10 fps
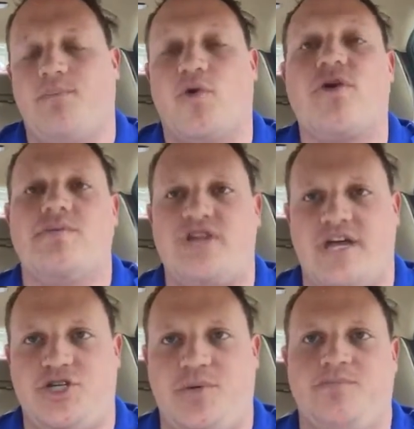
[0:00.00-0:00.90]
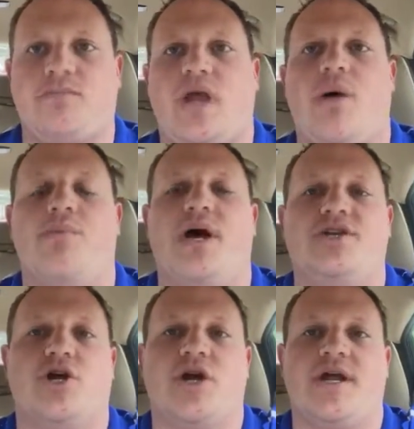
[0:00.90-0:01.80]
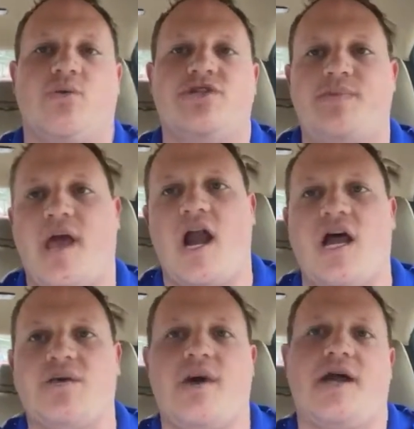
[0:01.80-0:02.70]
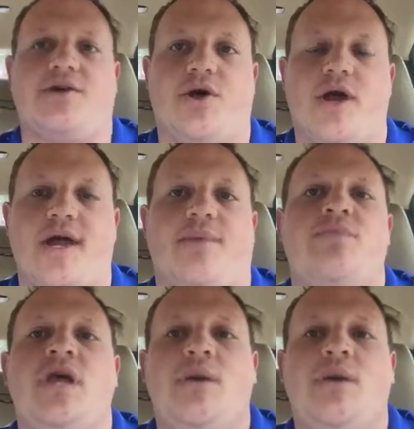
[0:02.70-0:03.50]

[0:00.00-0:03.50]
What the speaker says: were from Jeju, but when Japan occupied Korea